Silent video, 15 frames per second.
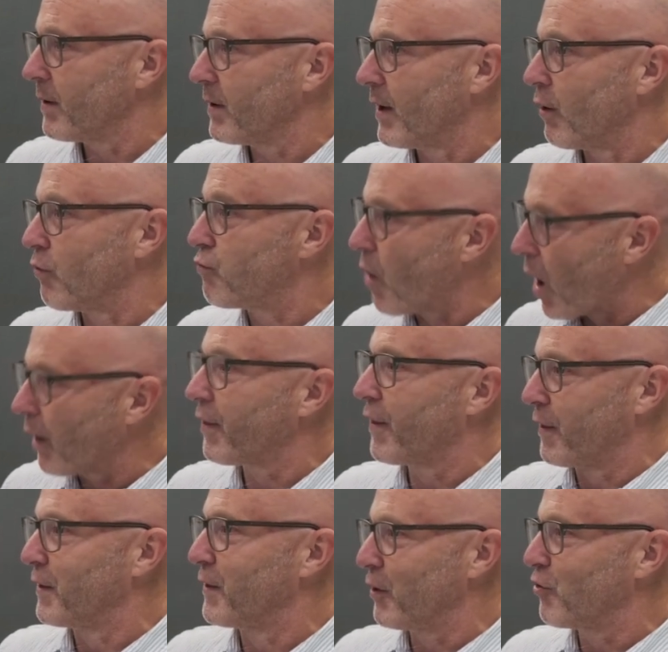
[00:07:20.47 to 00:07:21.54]
rather
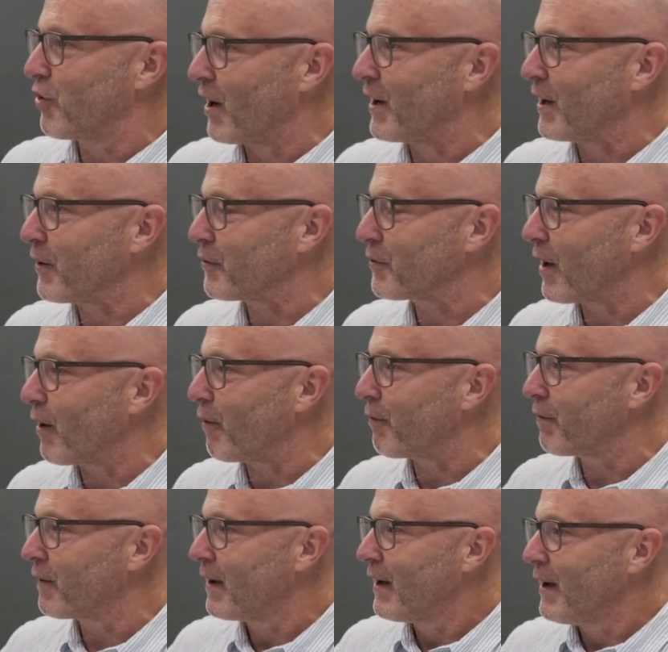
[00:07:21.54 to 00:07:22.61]
than the journey
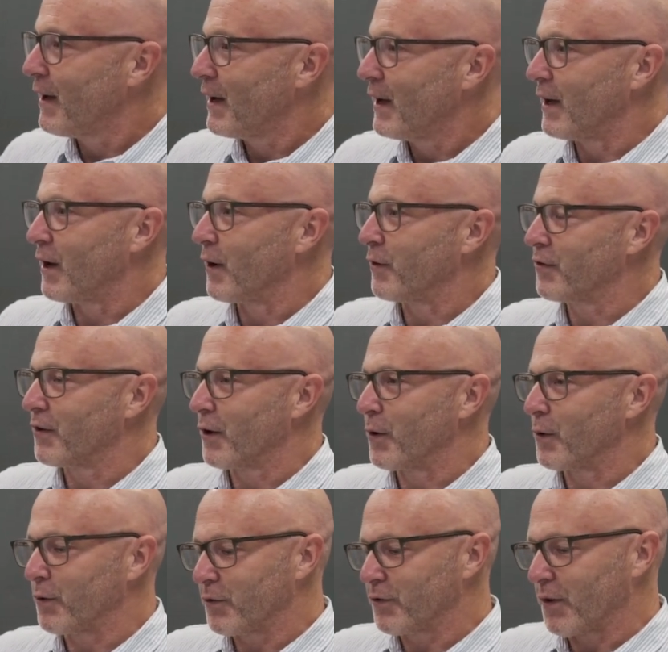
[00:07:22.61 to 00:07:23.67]
itself.
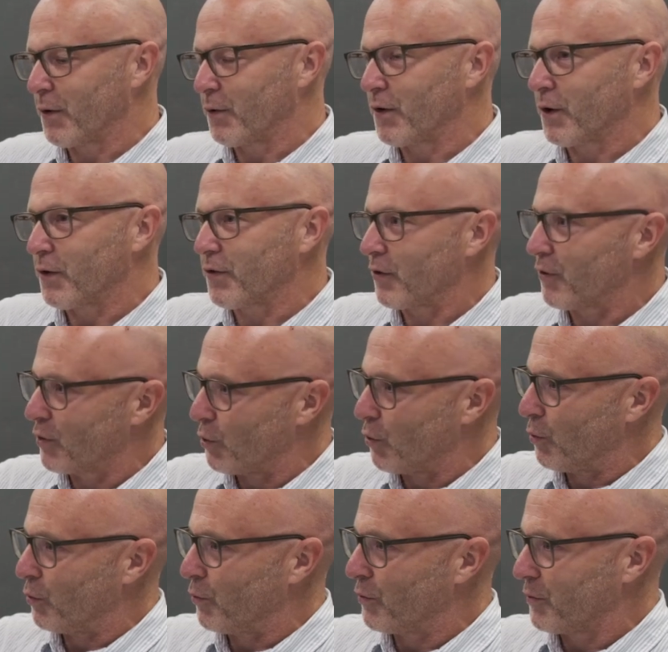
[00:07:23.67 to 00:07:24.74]
So
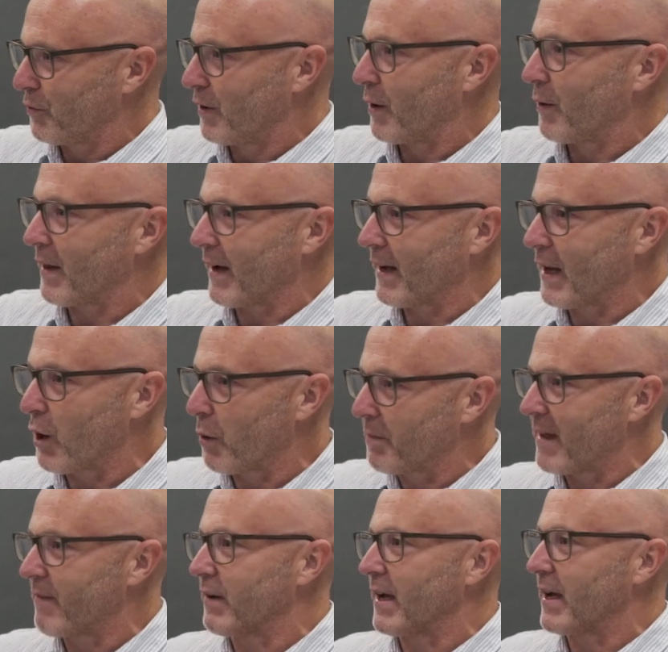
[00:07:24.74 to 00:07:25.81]
tools that can help
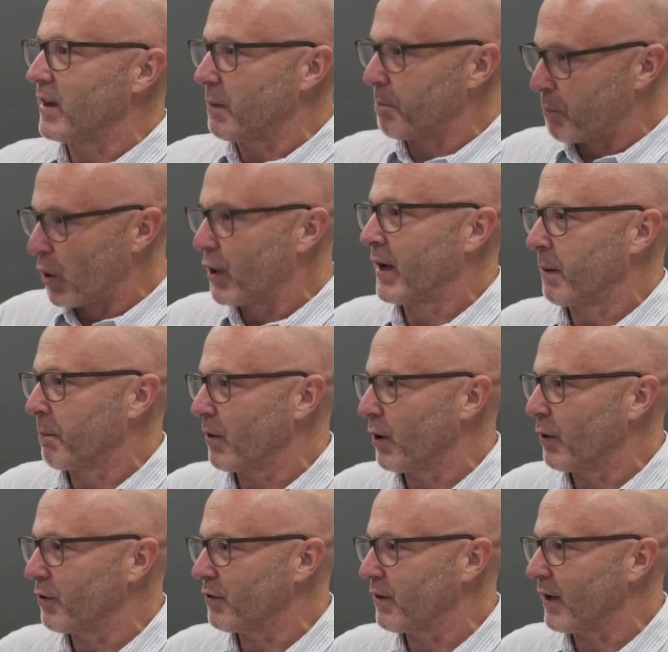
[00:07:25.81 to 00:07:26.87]
navigate the booking
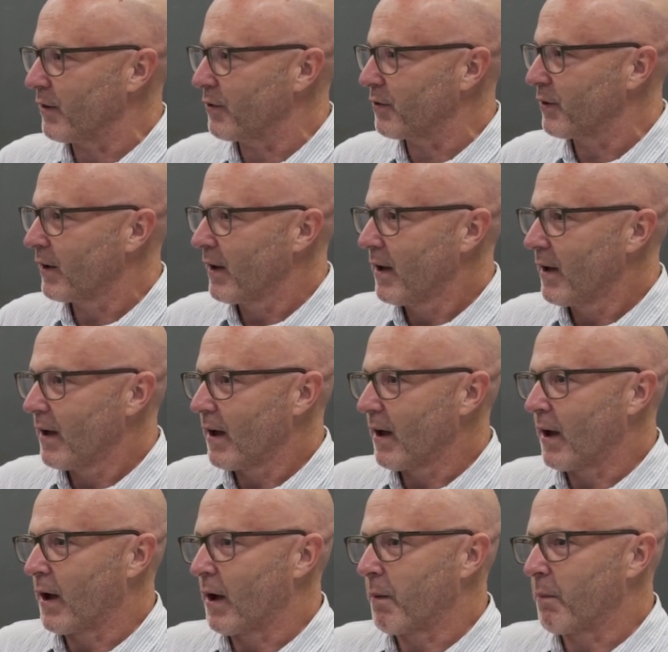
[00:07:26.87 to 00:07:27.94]
process.
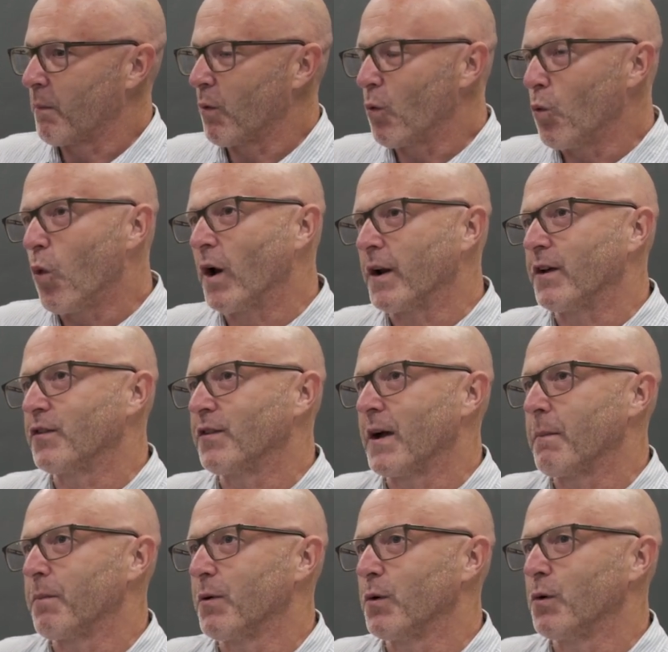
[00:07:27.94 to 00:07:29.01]
One
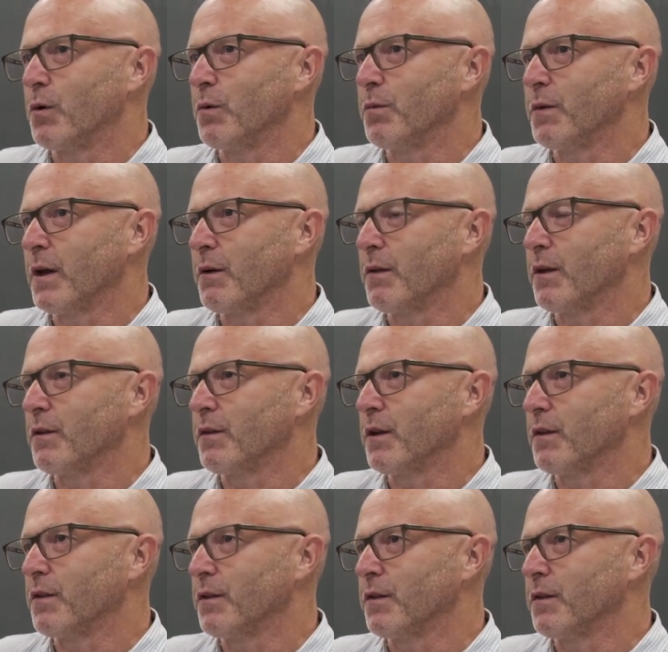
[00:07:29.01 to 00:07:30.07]
example,
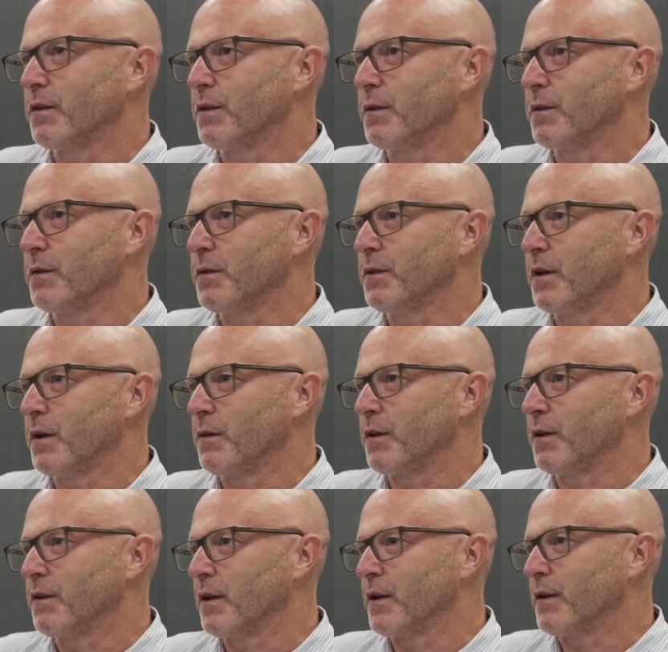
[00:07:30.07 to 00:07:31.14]

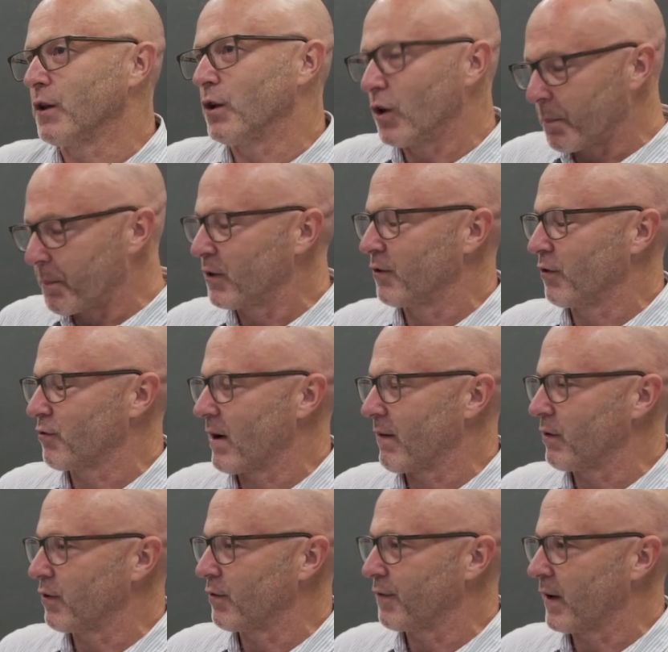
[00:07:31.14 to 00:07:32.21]
that a lot of business
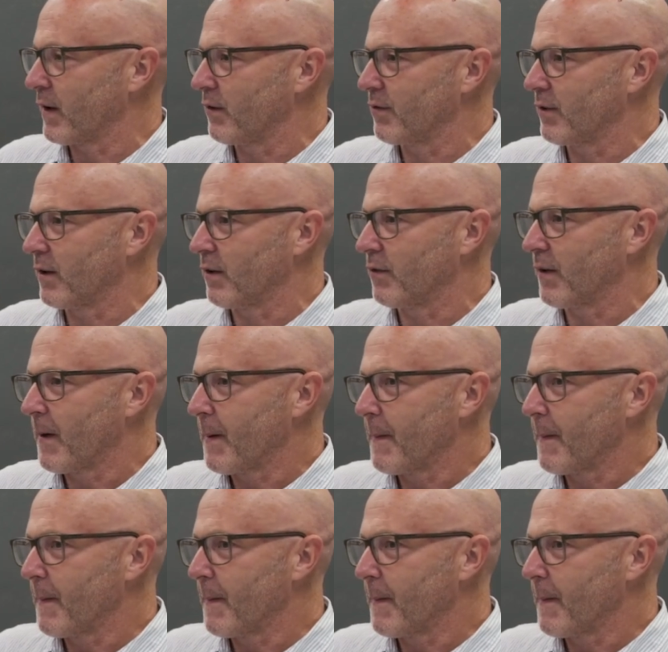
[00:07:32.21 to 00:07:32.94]
travelers face is,